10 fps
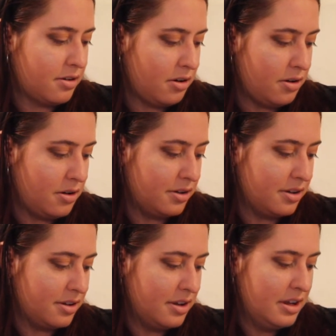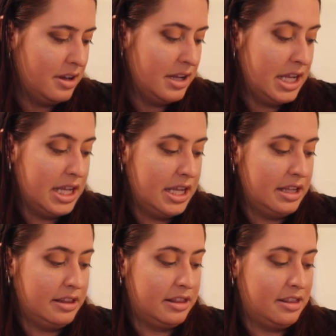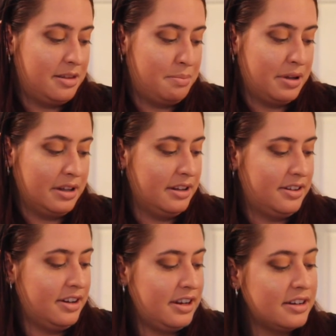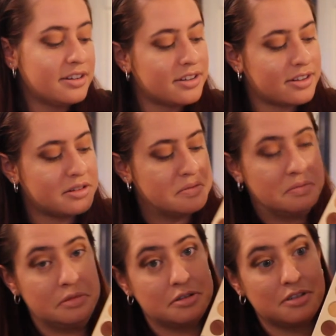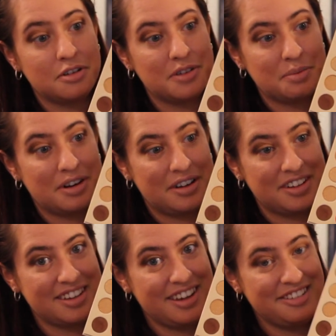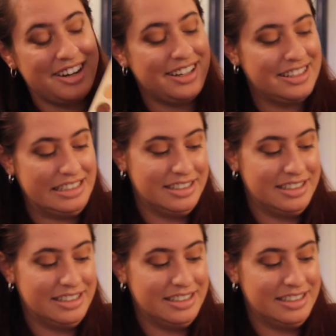called the Pelicities. I don't know if I'm pronouncing that right.